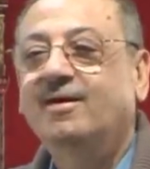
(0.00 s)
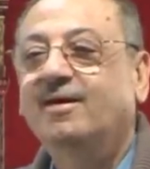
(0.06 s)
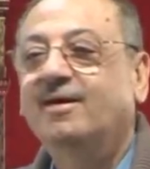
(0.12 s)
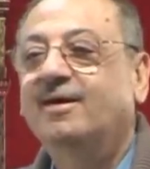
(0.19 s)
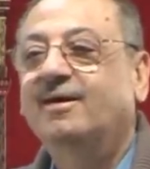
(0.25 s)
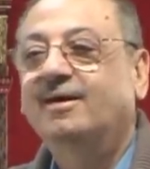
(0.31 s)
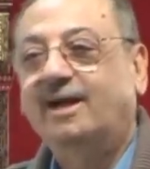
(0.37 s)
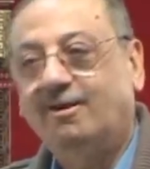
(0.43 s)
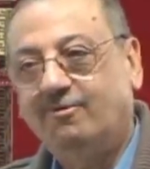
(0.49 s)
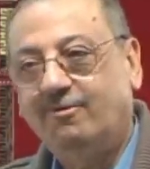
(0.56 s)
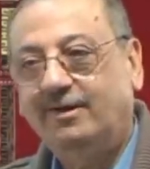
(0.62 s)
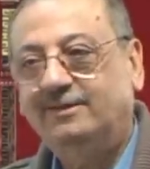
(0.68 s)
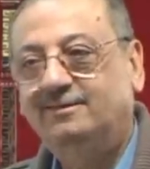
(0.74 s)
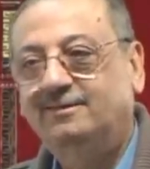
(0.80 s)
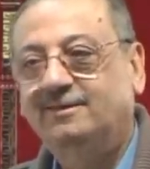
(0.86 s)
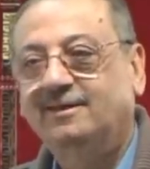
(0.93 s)

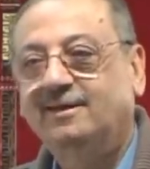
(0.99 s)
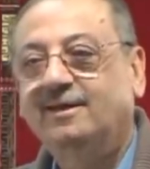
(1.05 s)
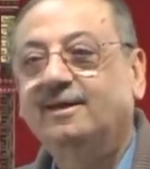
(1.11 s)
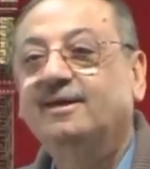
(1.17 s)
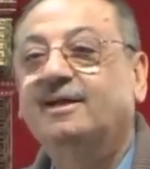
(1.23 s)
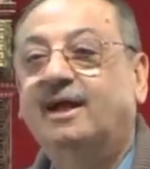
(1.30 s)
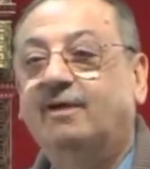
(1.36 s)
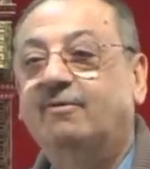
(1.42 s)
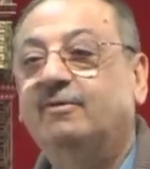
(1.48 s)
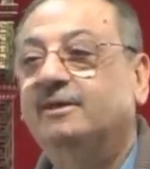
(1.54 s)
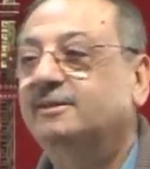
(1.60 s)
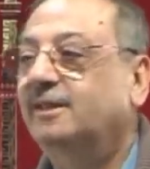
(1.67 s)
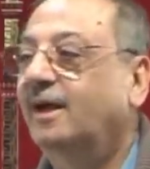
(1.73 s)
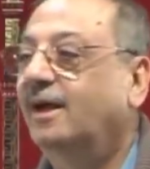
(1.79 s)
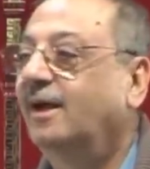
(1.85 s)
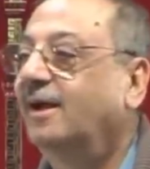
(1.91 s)
Kavat,
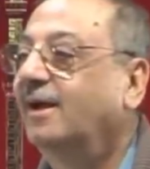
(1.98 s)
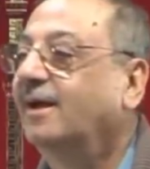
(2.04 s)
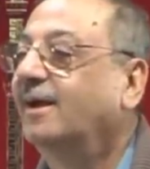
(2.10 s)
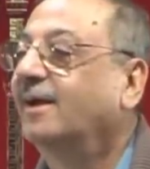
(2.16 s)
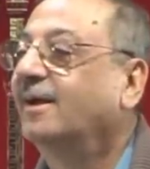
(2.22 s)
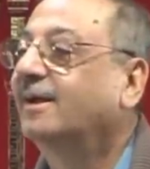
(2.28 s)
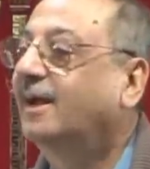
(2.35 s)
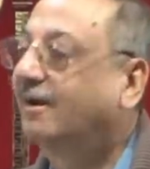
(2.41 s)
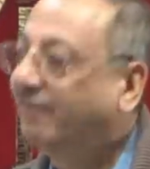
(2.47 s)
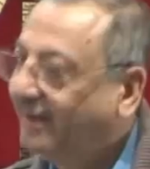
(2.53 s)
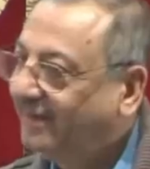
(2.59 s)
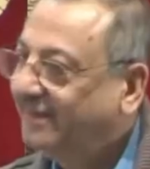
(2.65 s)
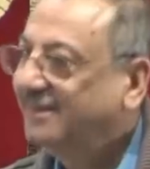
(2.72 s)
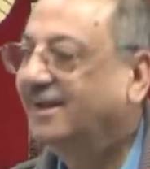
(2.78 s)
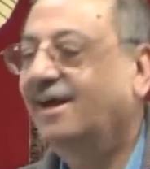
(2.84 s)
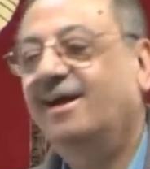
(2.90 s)
Kavata,
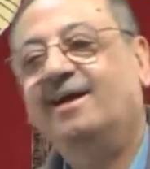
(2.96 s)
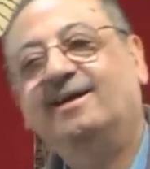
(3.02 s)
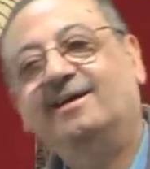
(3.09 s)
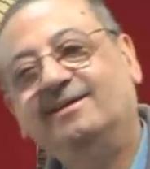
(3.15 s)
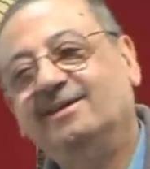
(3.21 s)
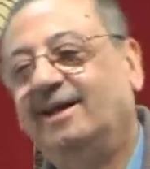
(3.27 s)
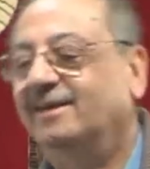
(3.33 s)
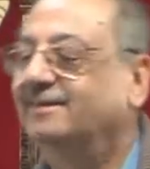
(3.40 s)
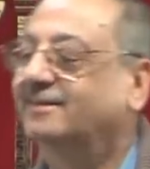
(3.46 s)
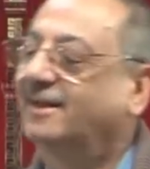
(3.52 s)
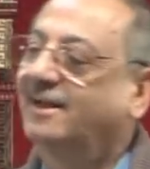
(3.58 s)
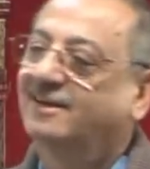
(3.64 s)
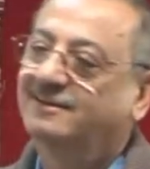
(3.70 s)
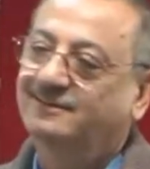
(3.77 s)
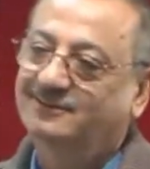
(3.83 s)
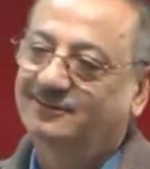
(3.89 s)
Kavaina, and
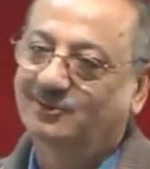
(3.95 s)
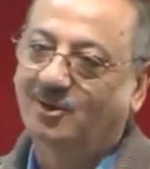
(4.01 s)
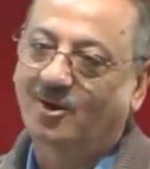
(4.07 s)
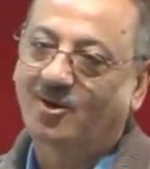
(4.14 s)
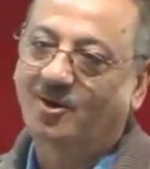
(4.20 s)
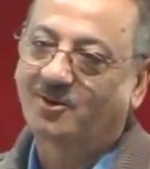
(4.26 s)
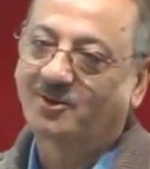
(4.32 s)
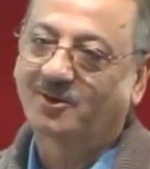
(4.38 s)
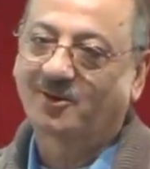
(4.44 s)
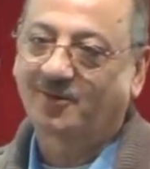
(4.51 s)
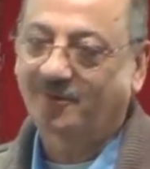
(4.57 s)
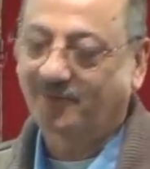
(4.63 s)
then you are on your own,